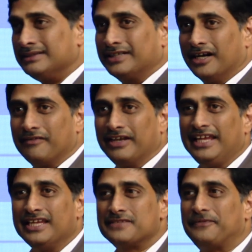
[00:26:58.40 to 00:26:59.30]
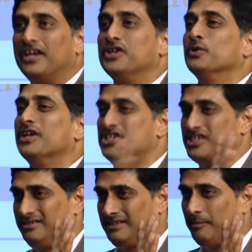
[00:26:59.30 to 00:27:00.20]
Third one is for a
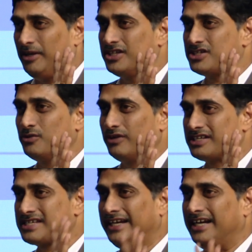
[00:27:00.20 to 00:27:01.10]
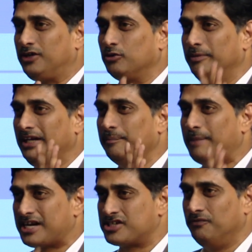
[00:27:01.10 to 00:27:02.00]
duration. That means you have decided to be in
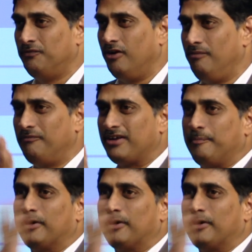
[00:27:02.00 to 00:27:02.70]
partnership form for a